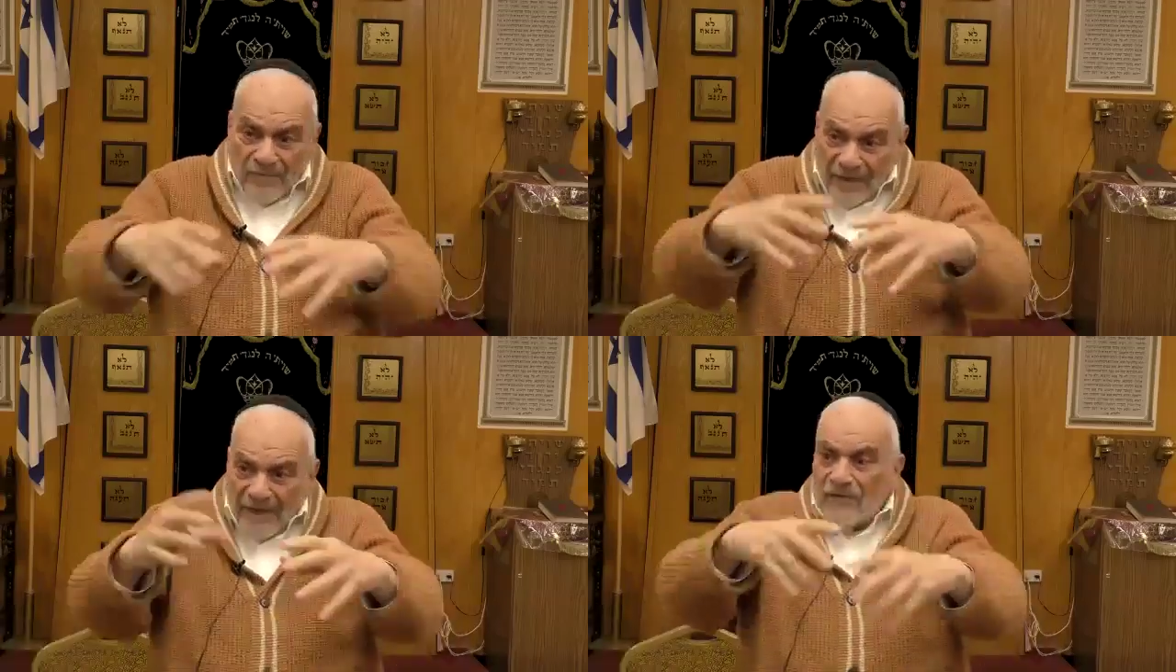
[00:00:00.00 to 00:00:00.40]

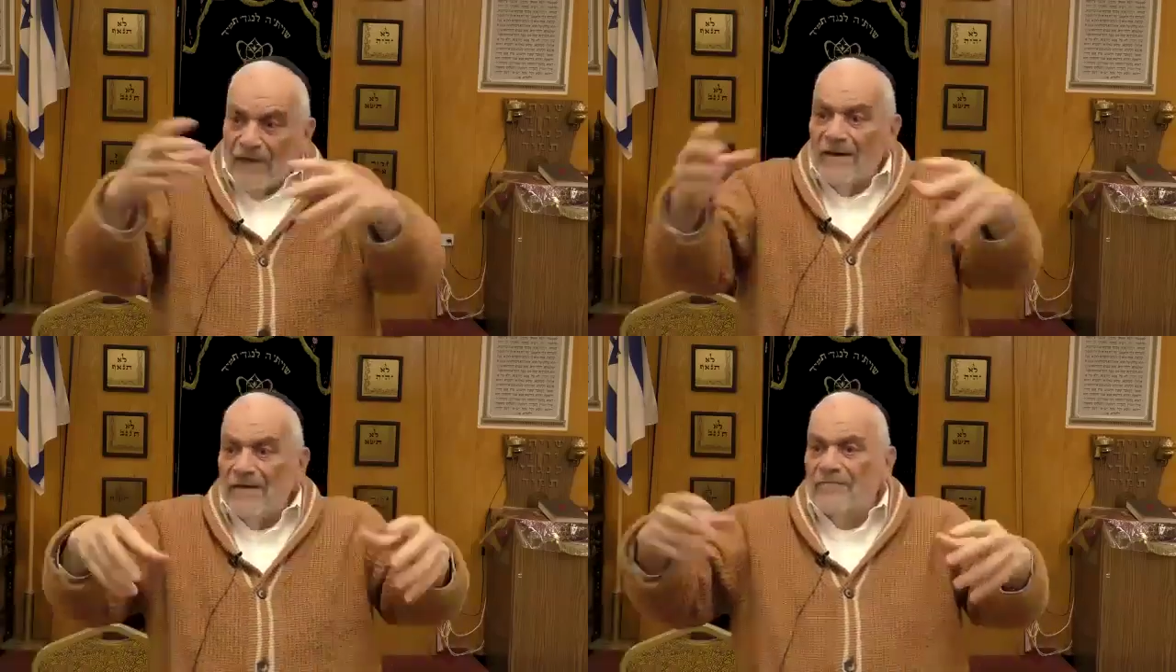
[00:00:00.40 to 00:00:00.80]
that
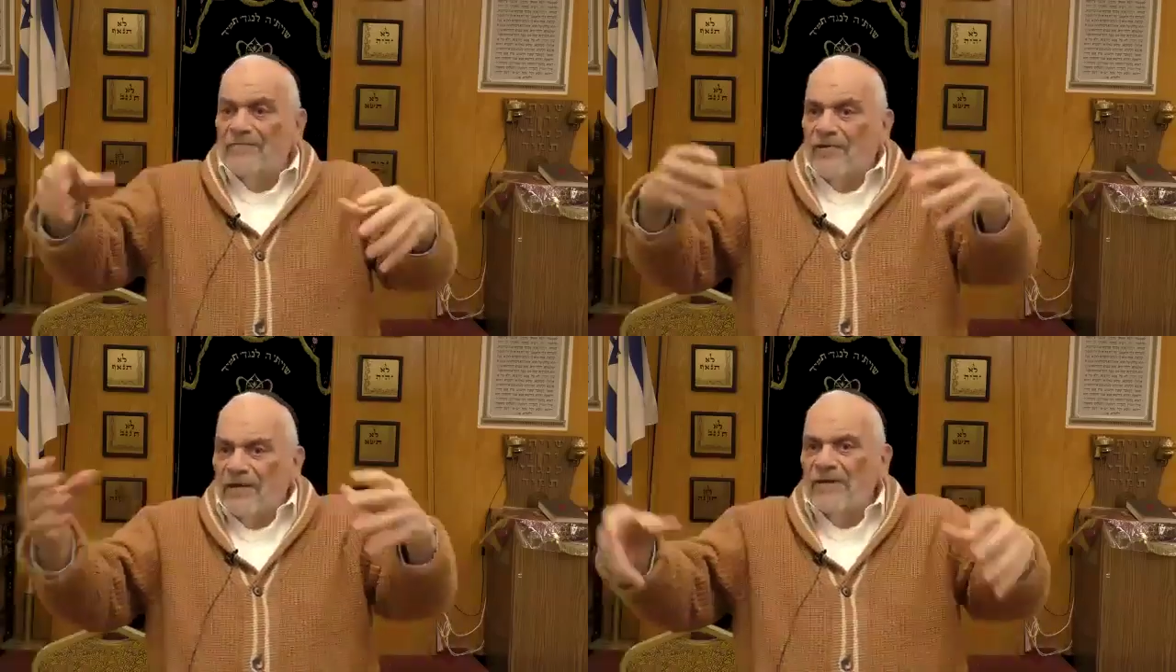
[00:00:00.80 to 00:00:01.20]
giant
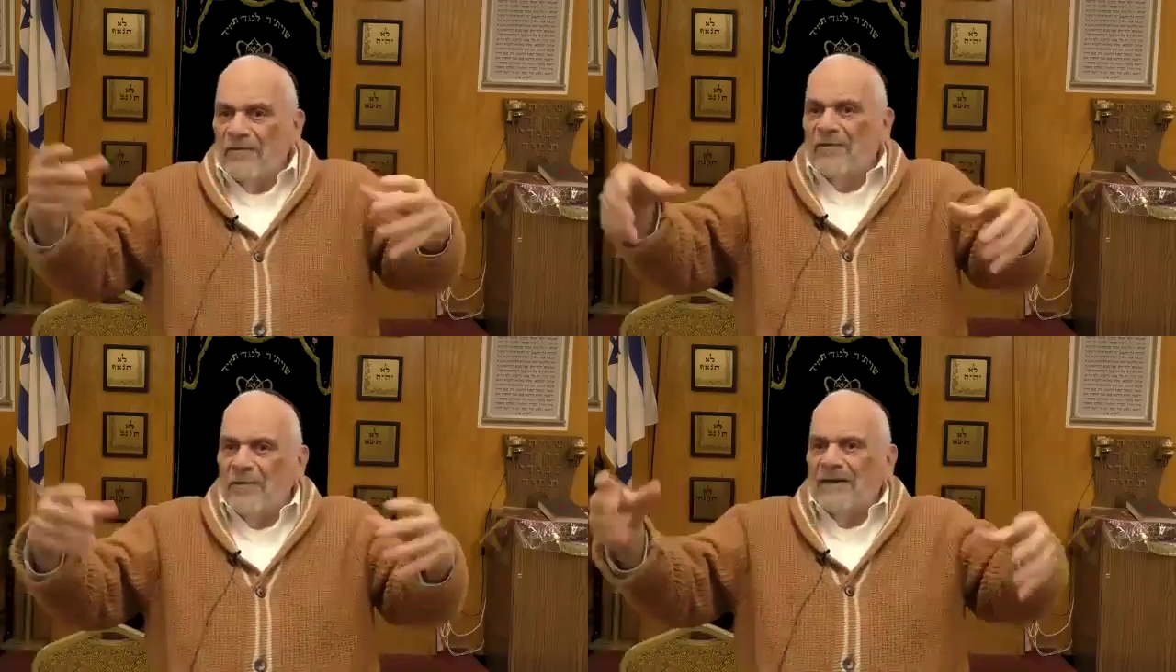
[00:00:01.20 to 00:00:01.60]
frog,
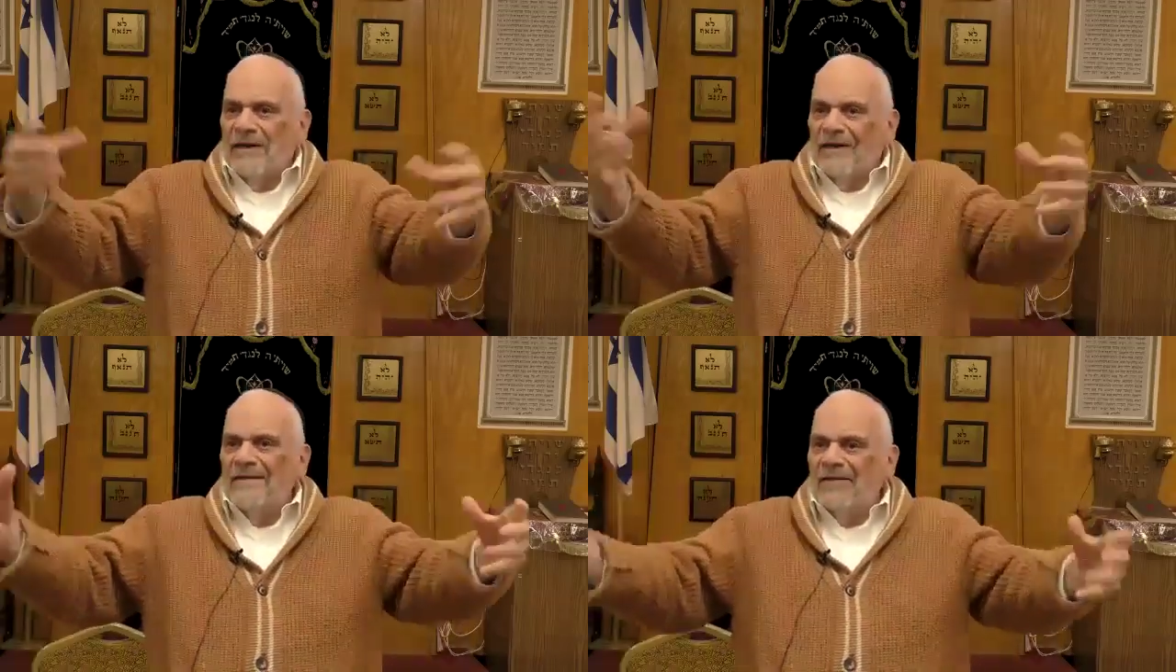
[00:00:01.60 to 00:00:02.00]
everybody had
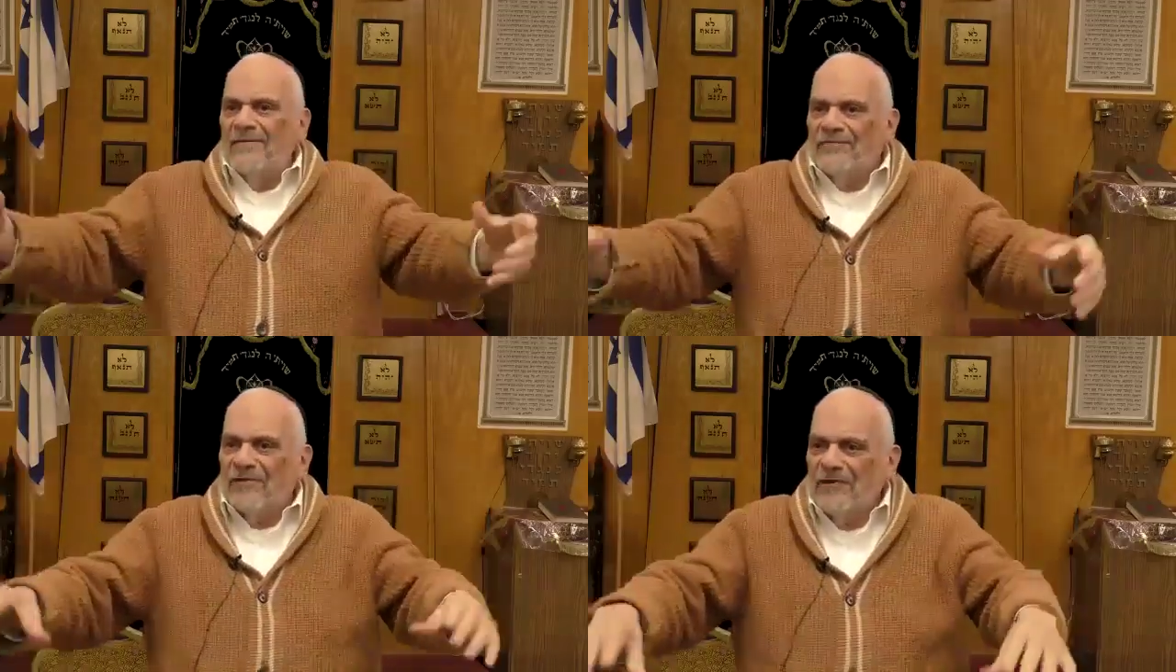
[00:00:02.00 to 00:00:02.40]
a little
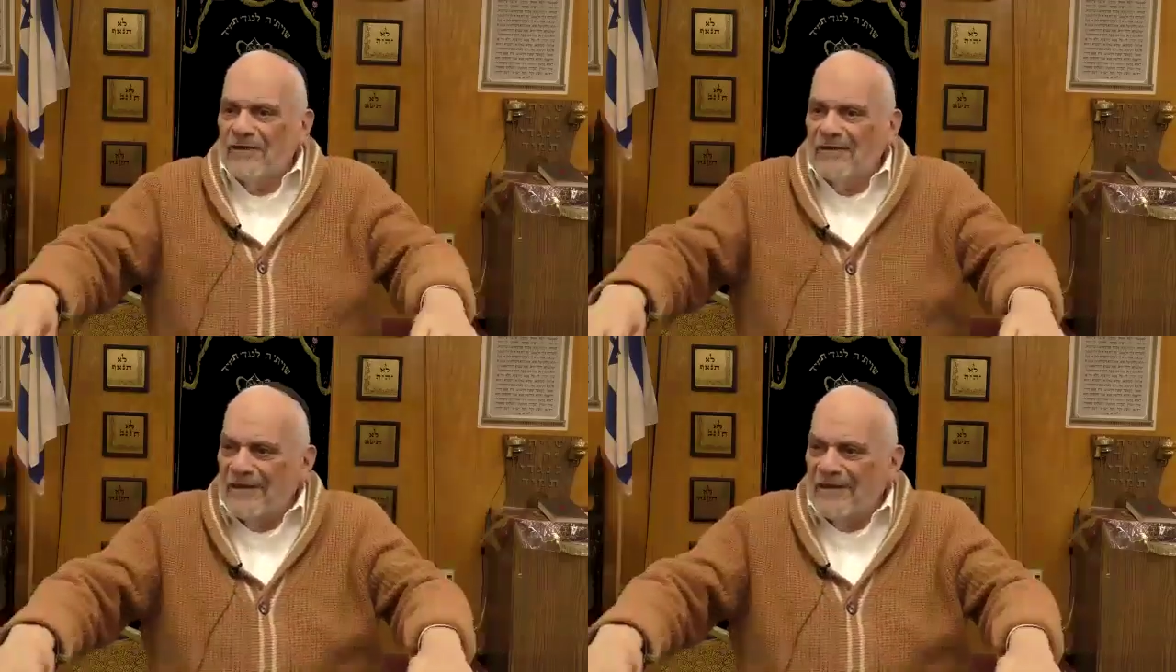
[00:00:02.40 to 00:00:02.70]
frog in their